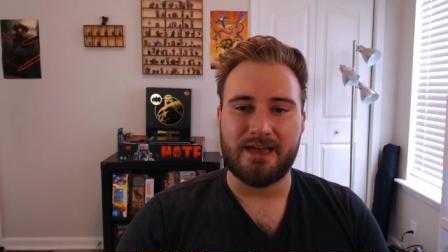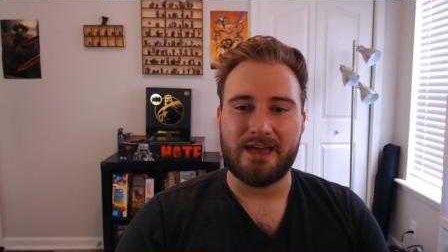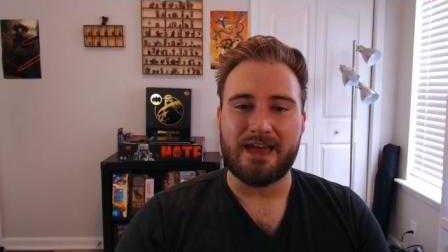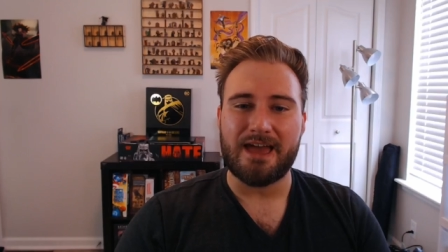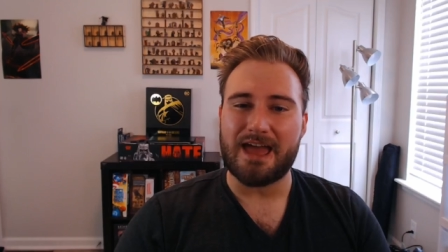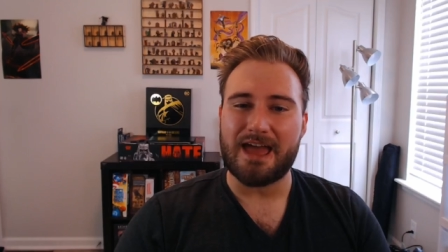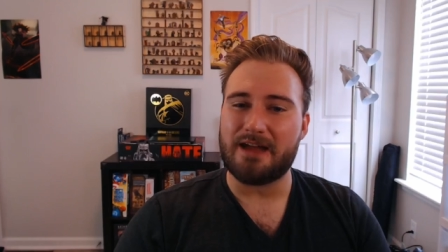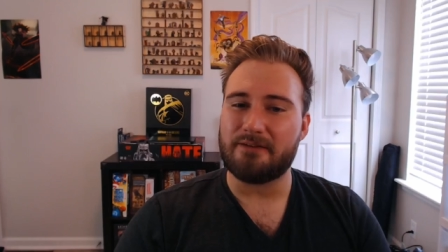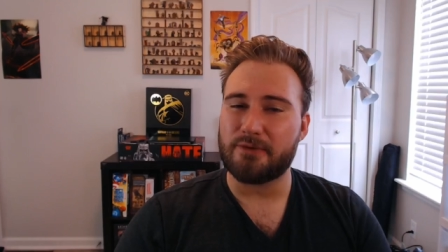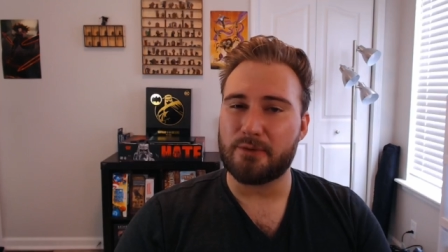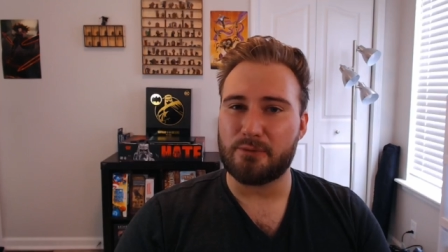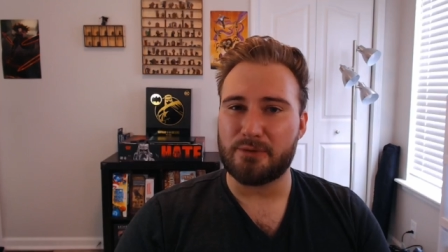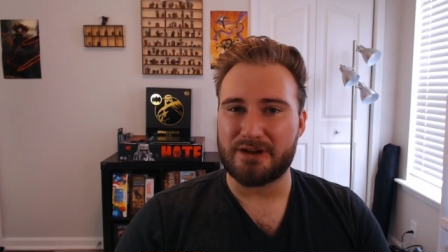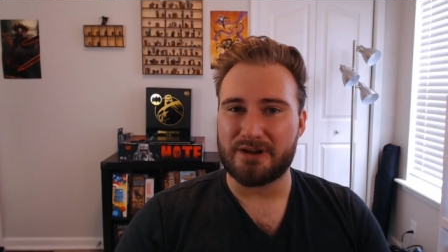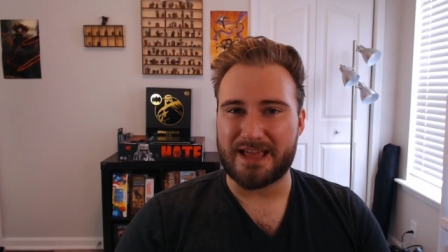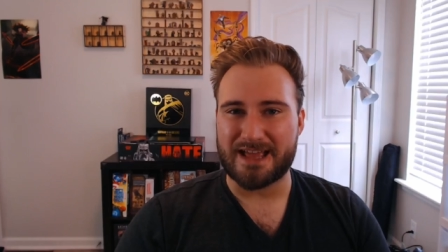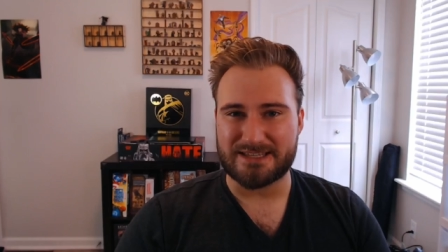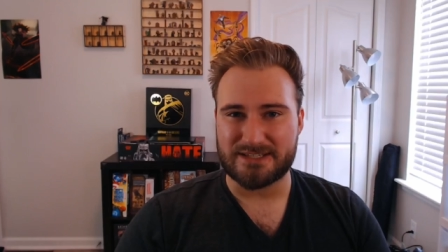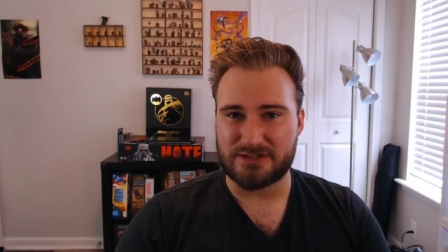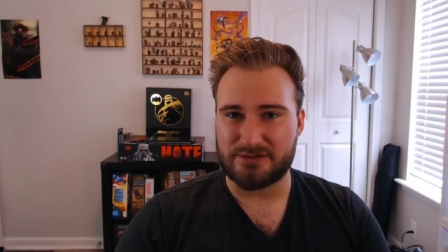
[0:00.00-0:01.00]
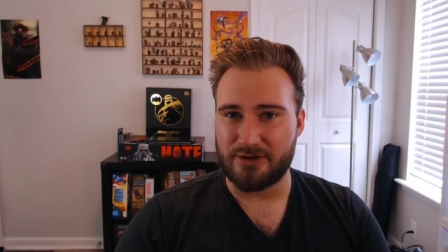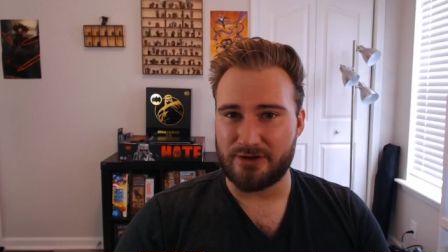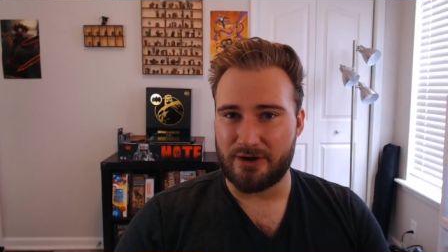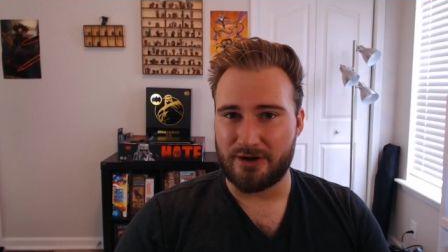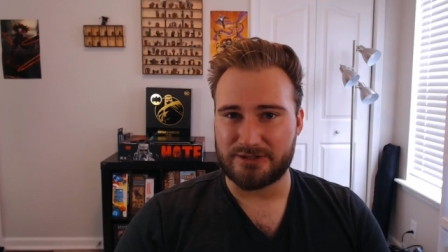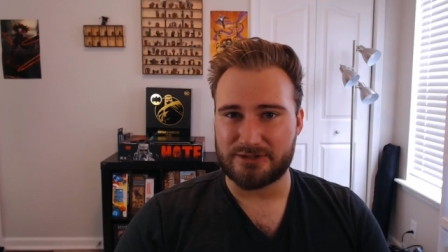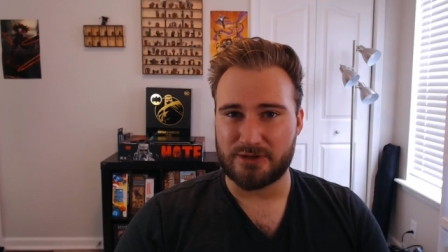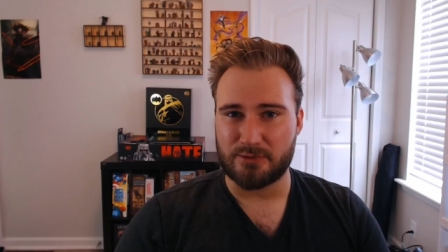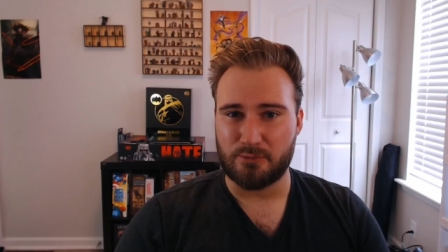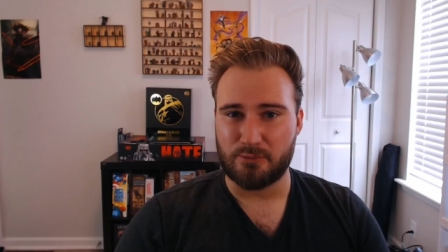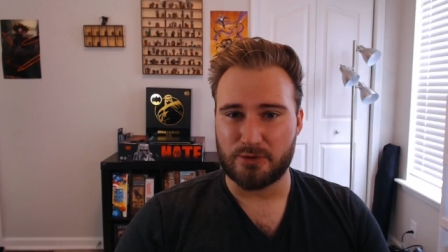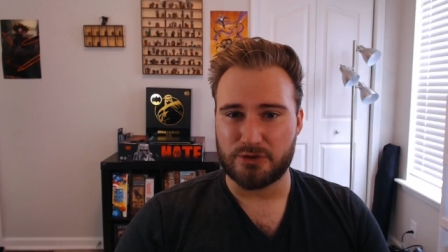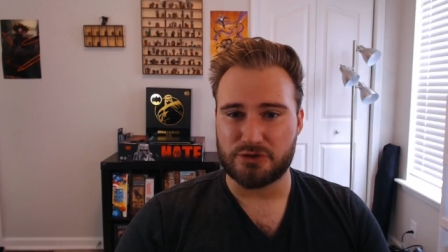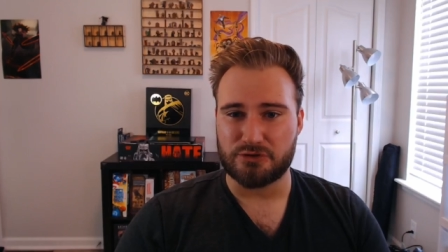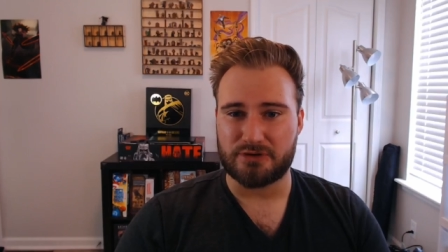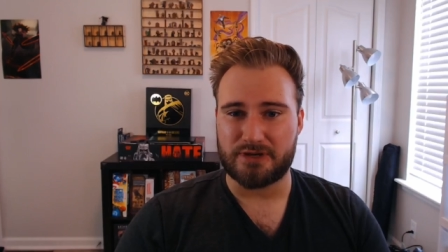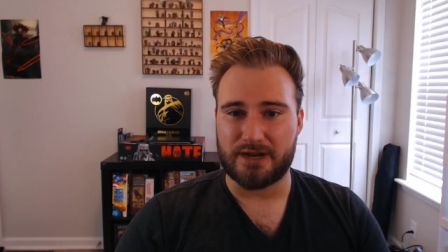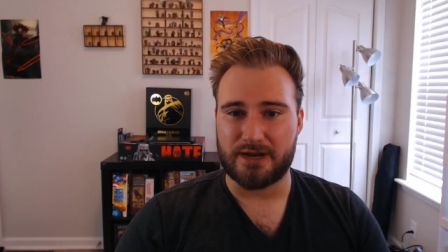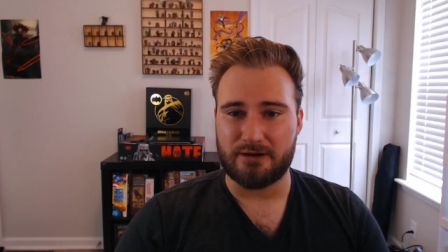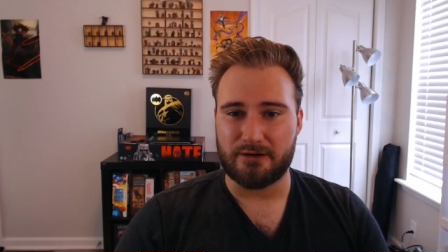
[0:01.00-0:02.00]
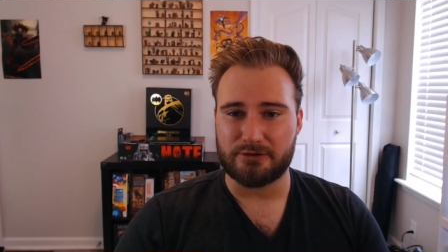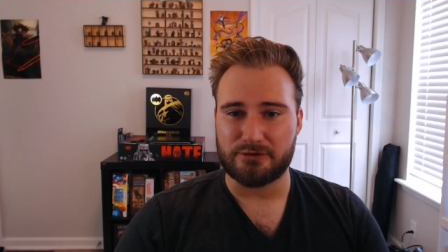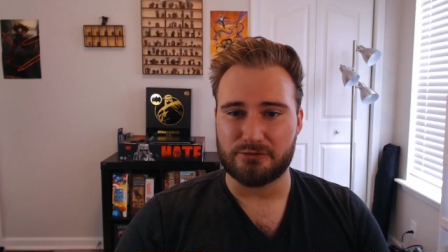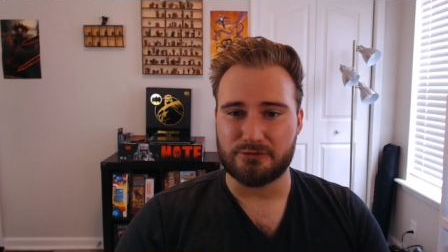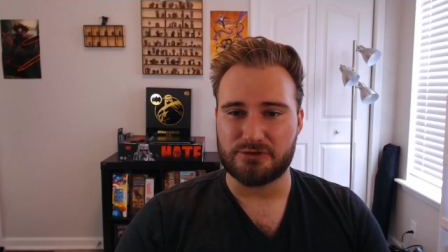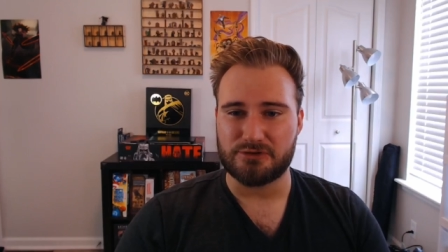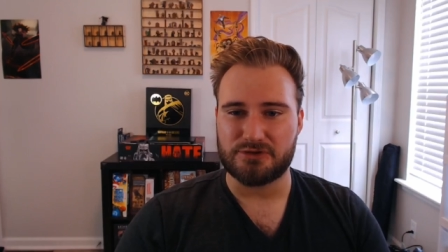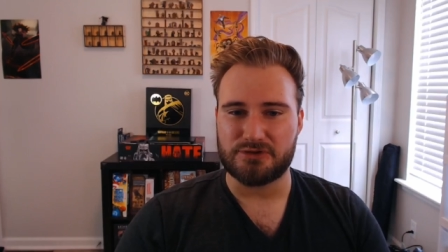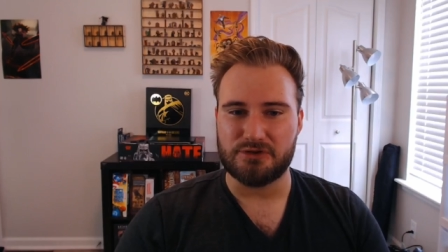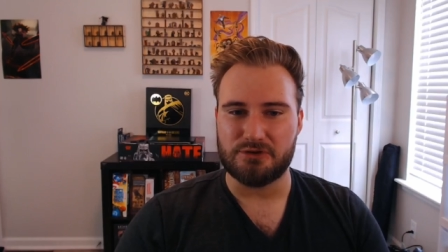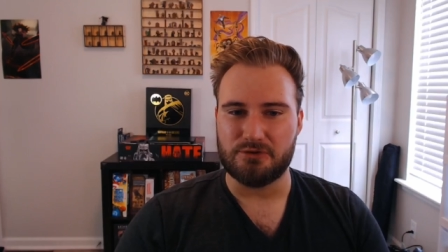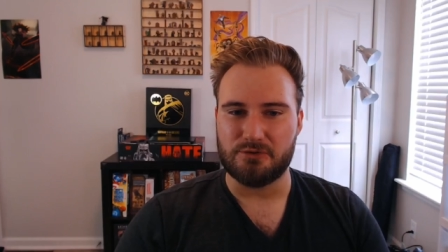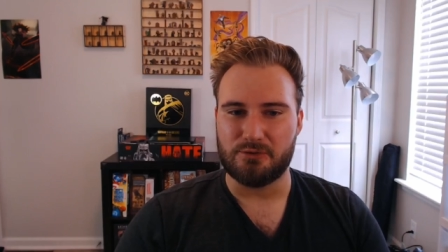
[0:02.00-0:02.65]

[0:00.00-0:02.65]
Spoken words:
Everyone has thoughts on what your characters do,